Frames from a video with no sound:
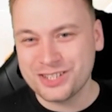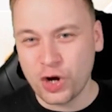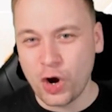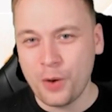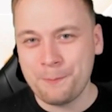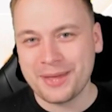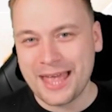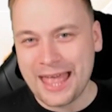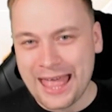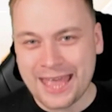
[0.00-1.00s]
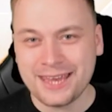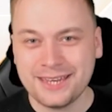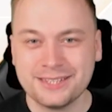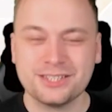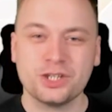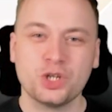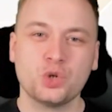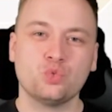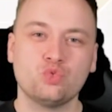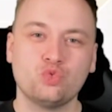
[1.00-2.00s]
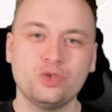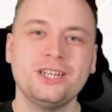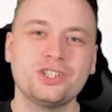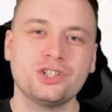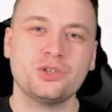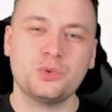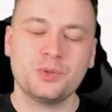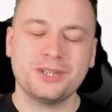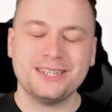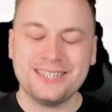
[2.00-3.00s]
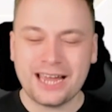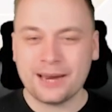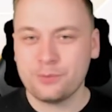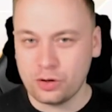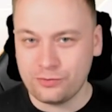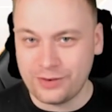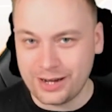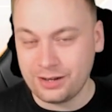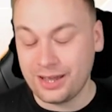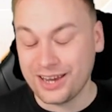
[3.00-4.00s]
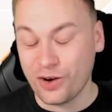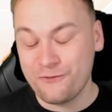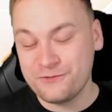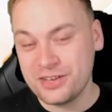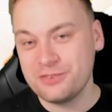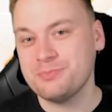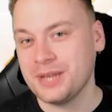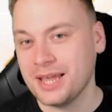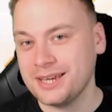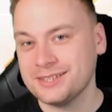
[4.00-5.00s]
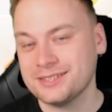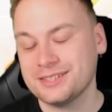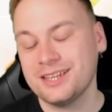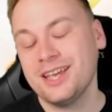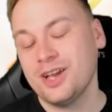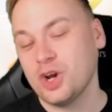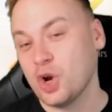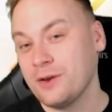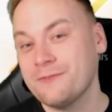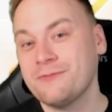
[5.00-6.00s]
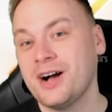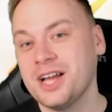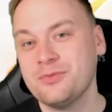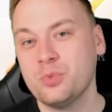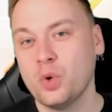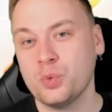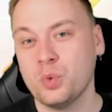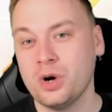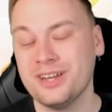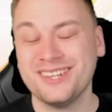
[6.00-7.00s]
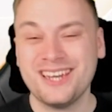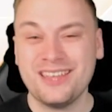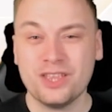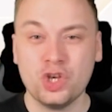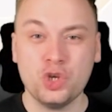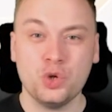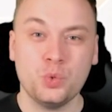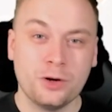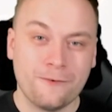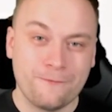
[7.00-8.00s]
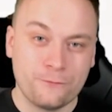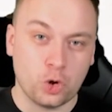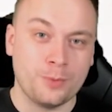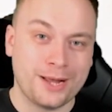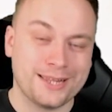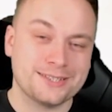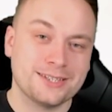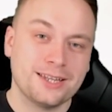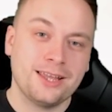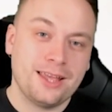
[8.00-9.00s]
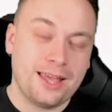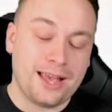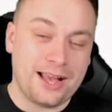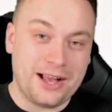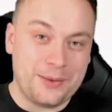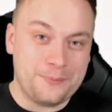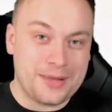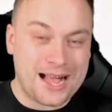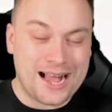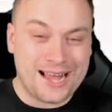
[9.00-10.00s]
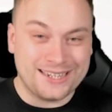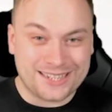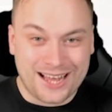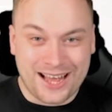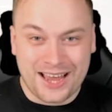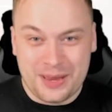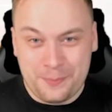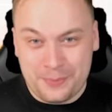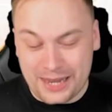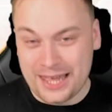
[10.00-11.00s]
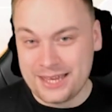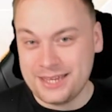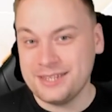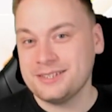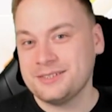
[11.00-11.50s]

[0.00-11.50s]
top 8 regional deck profile. I got 5th place, going 5-1-1 in the new format, and I played